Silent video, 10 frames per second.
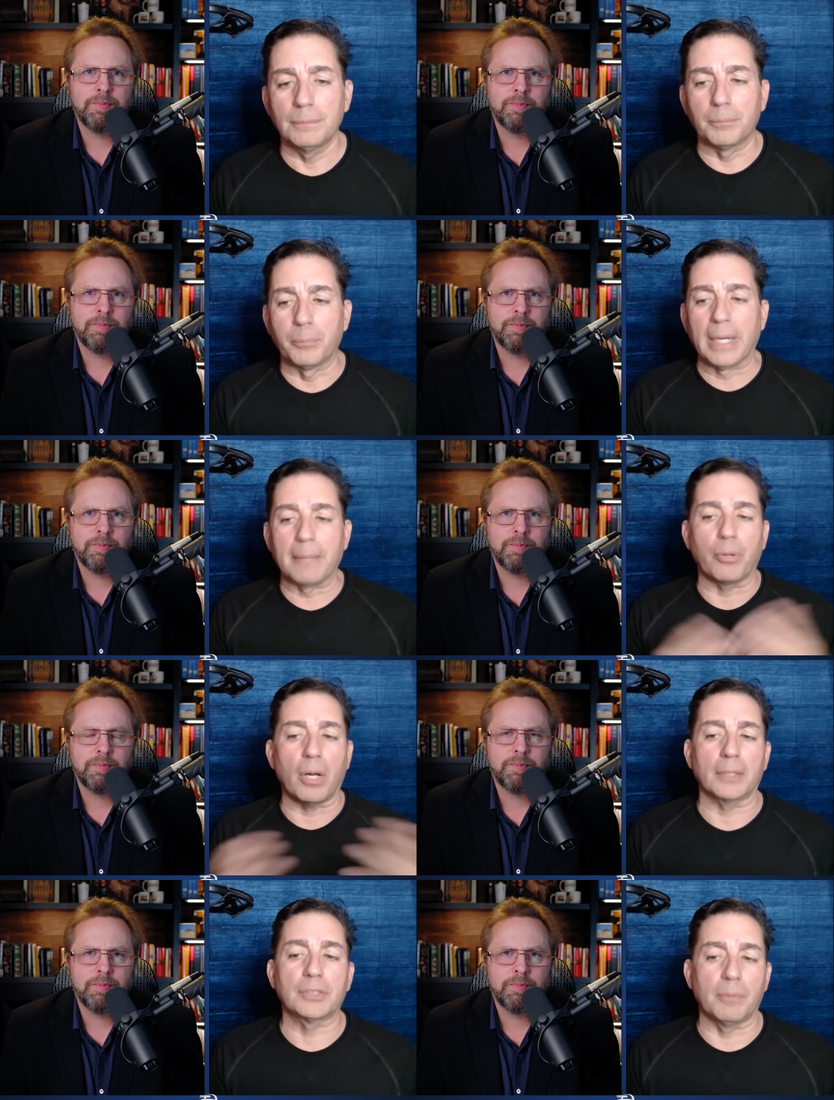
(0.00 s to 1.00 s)
Speaker 1: bring
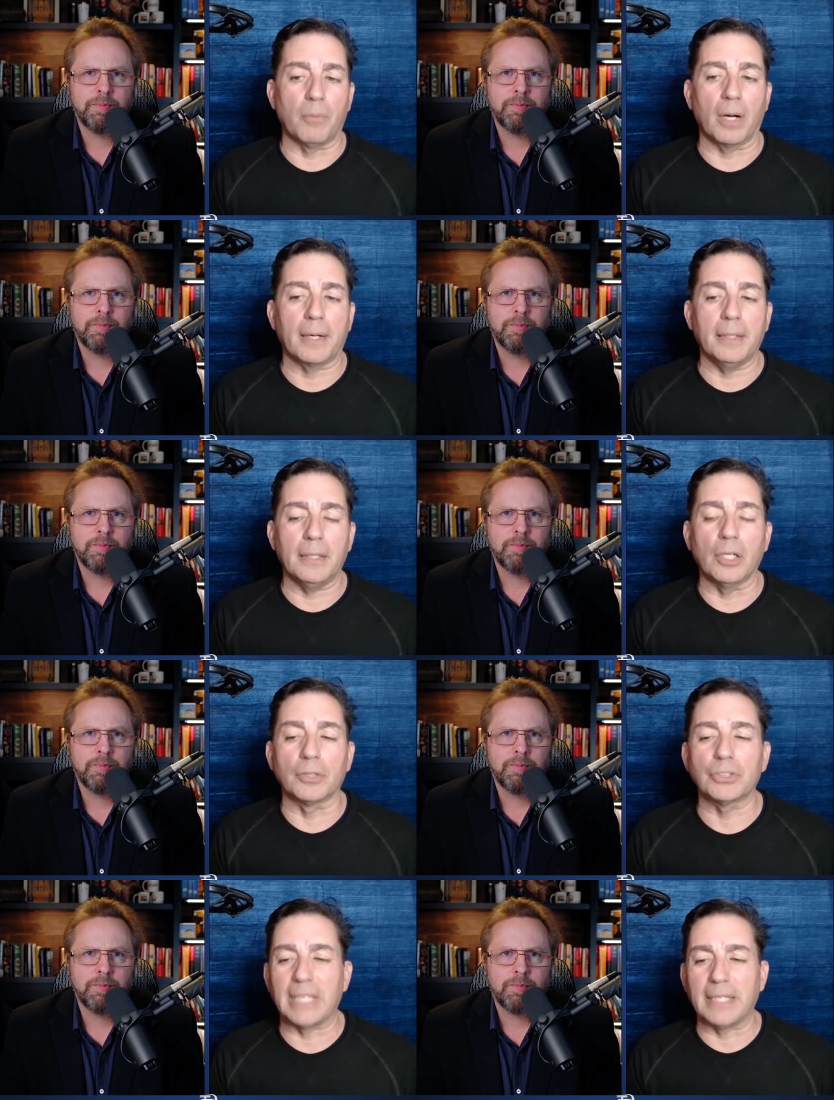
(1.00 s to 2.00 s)
products to market and
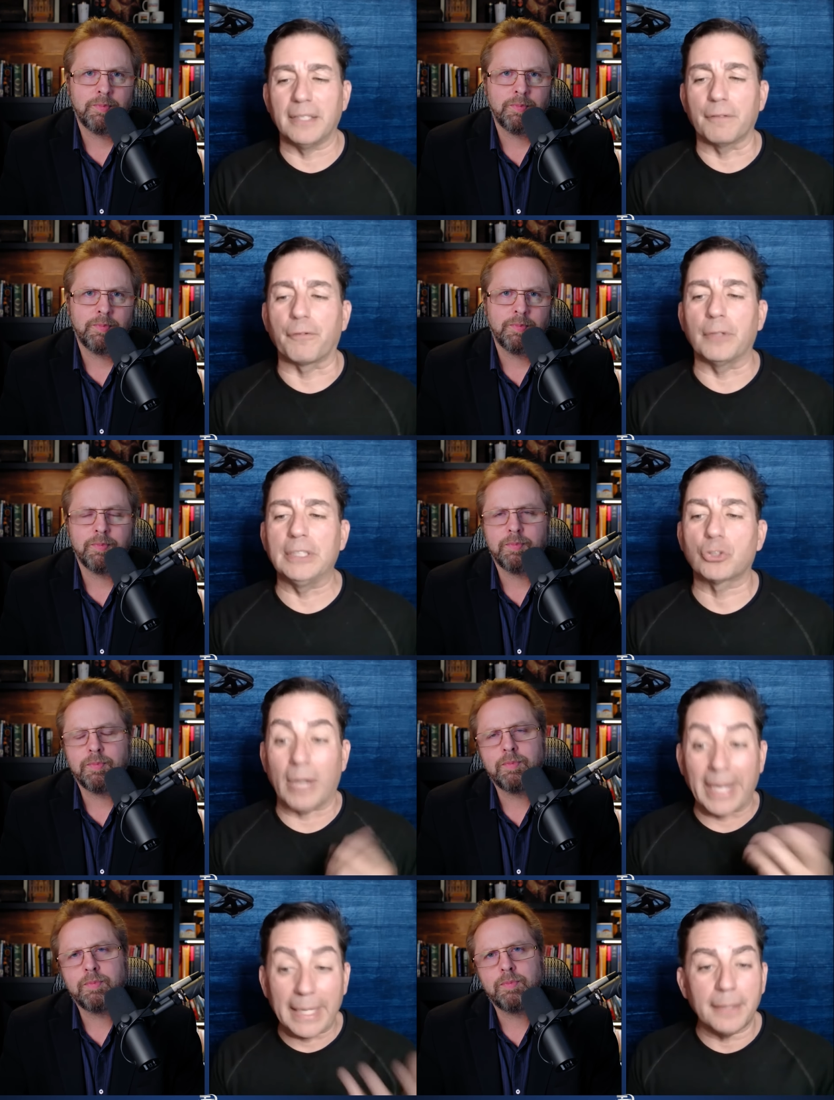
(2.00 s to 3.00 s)
understanding the free
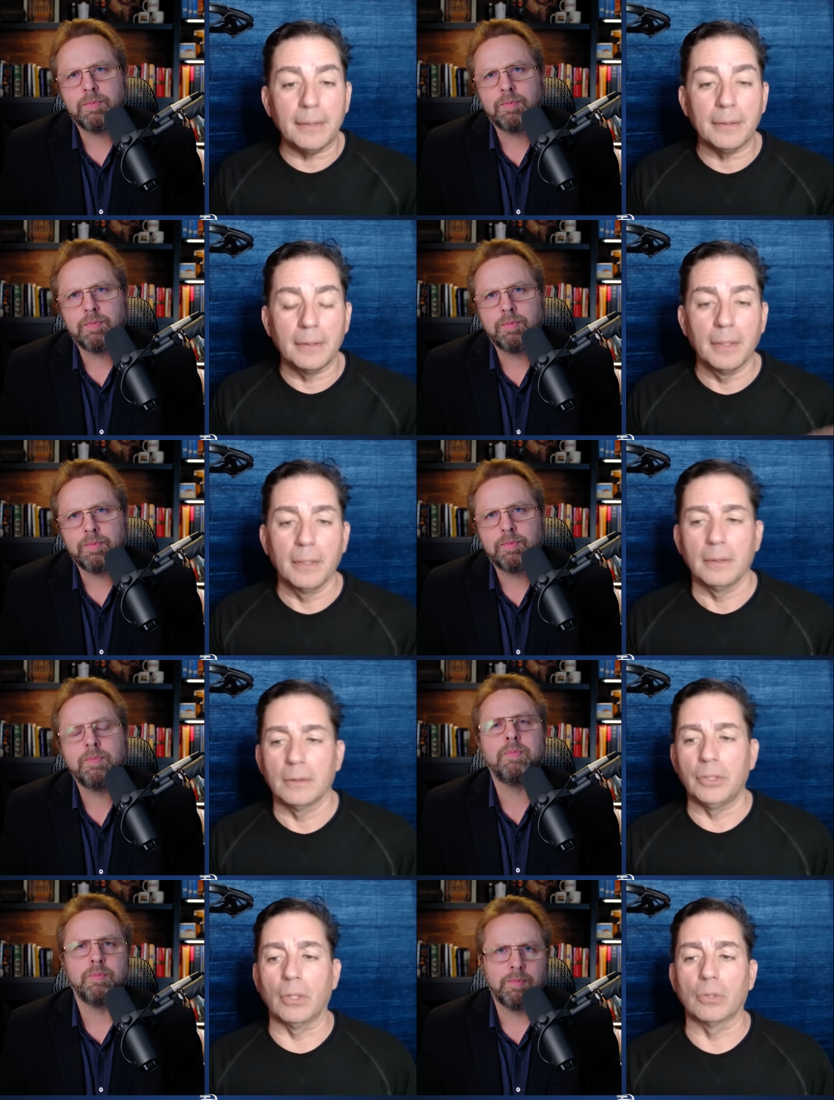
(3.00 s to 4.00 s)
trade
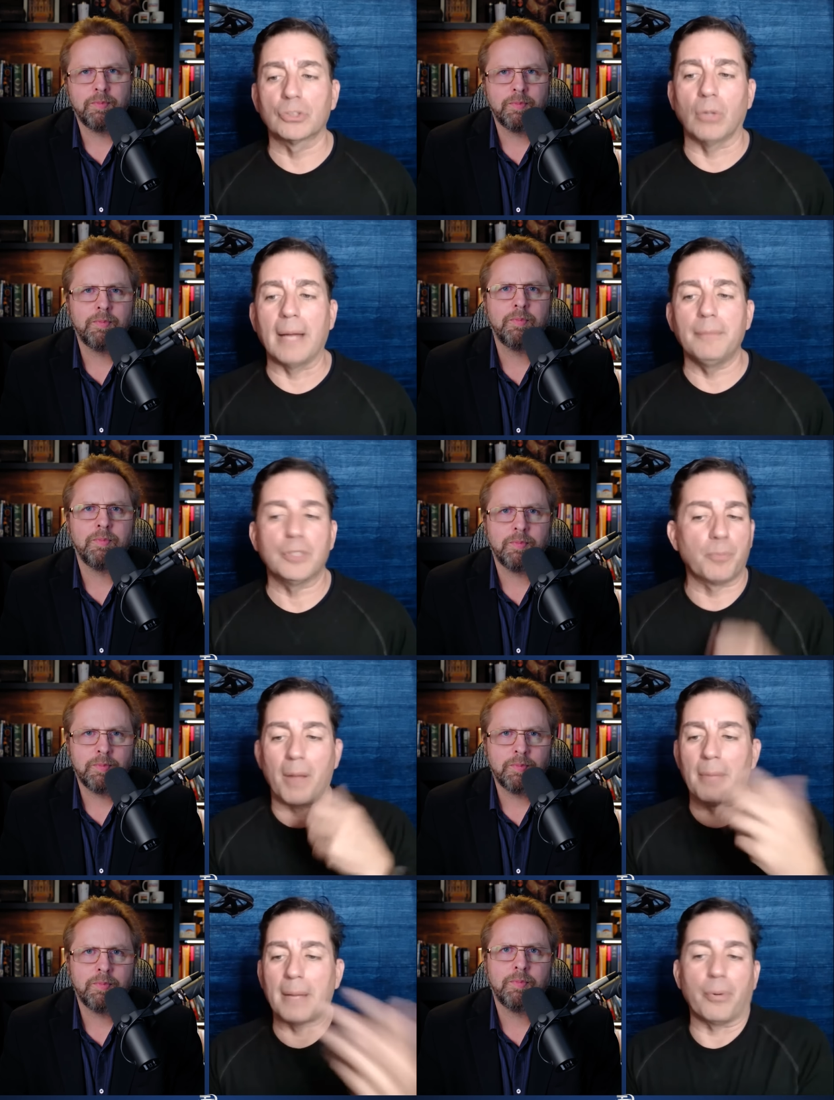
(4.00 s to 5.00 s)
you know so i just
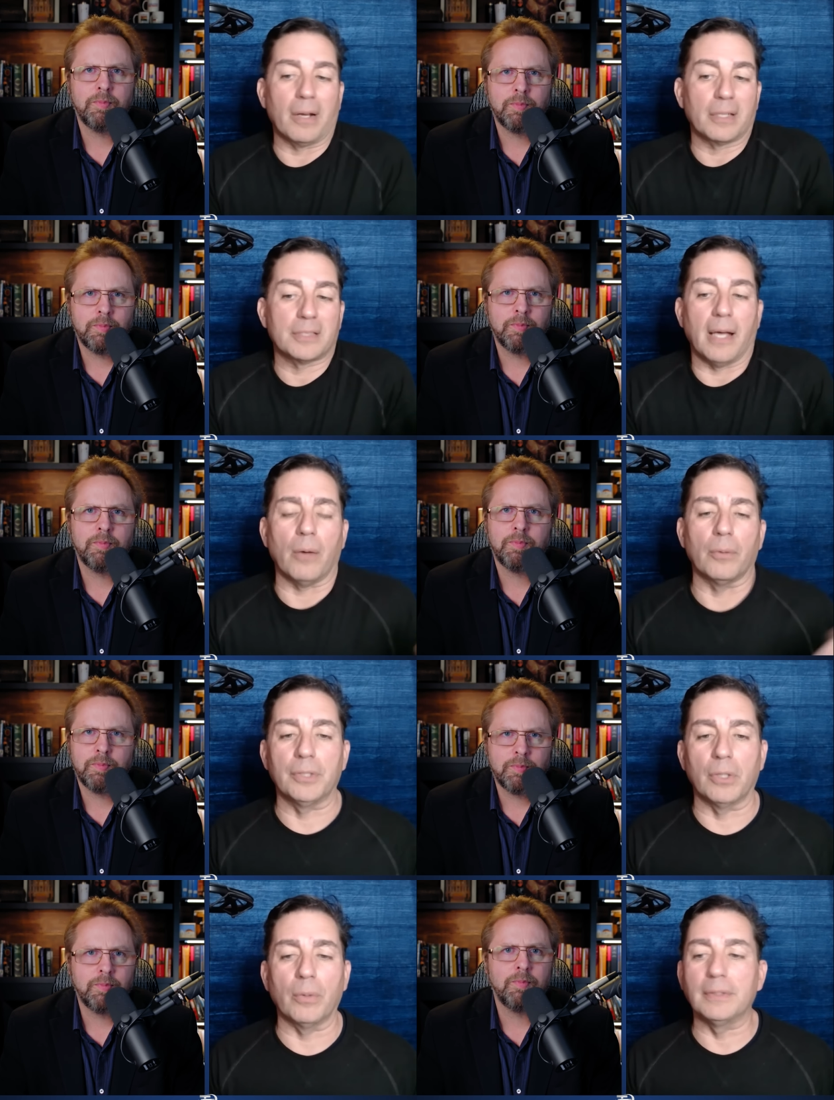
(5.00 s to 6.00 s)
brought my products out you
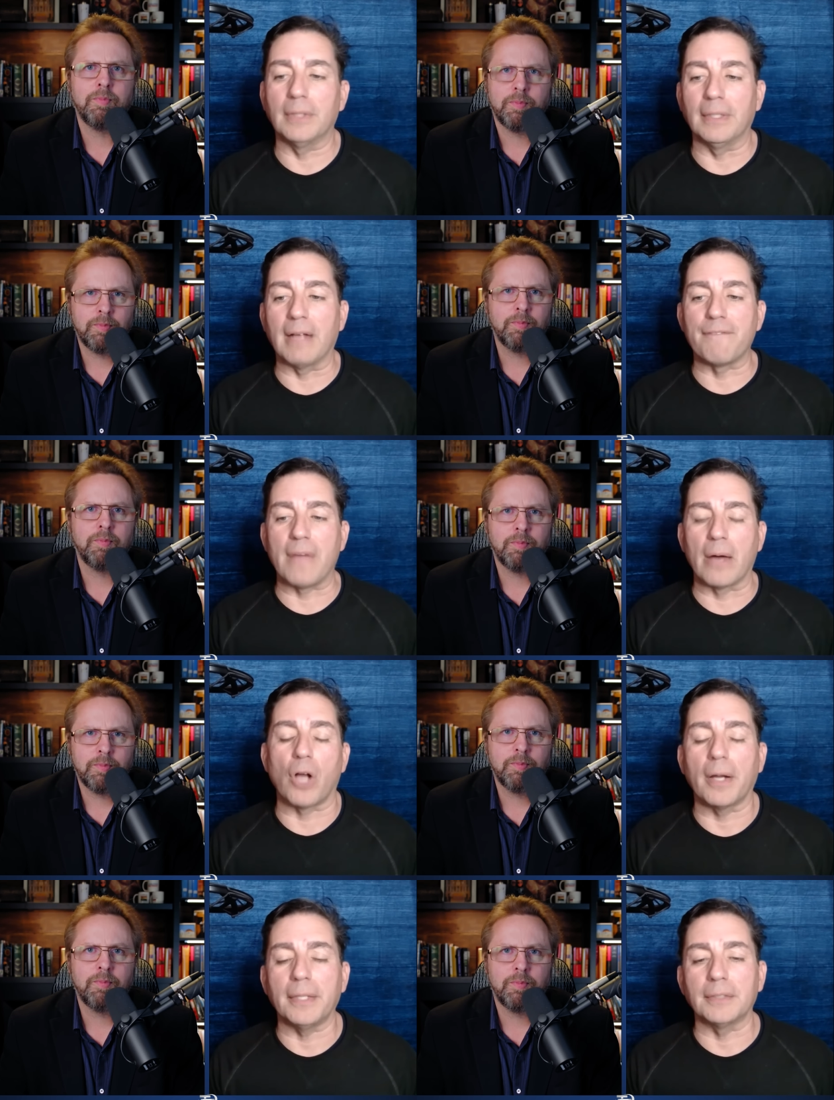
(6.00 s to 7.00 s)
know and, and i found
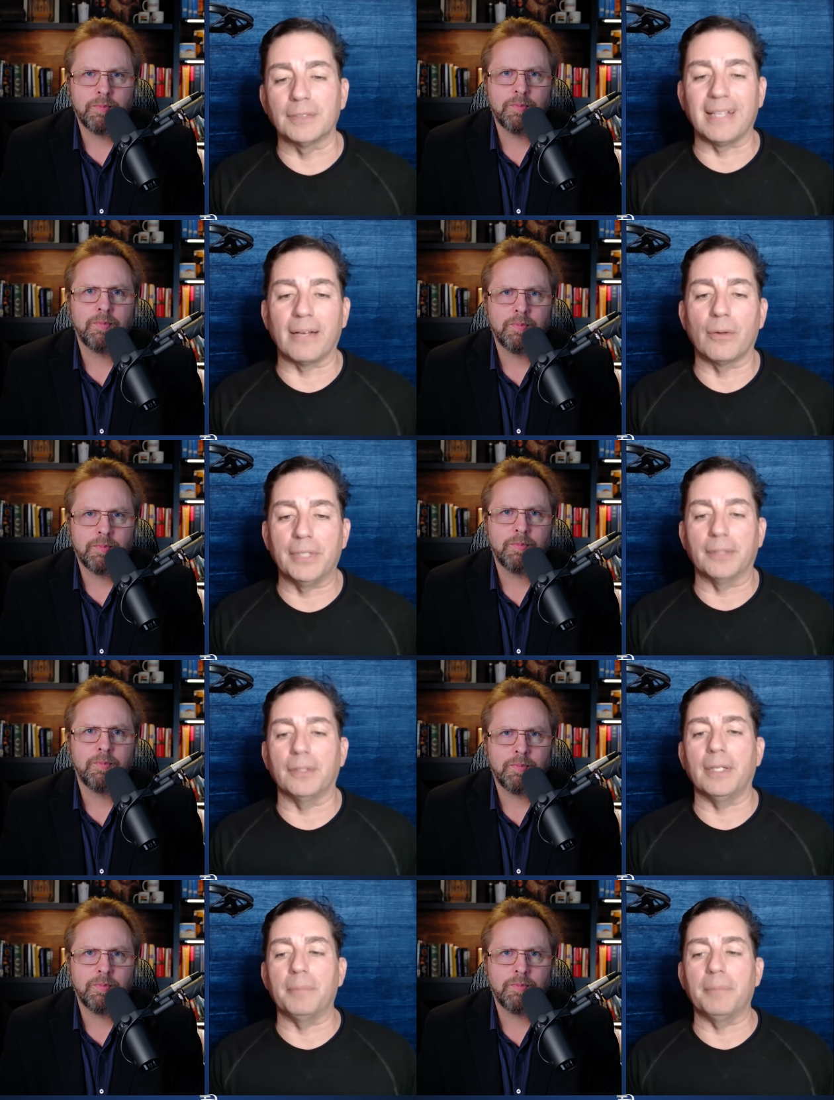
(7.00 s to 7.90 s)
audiences now the internet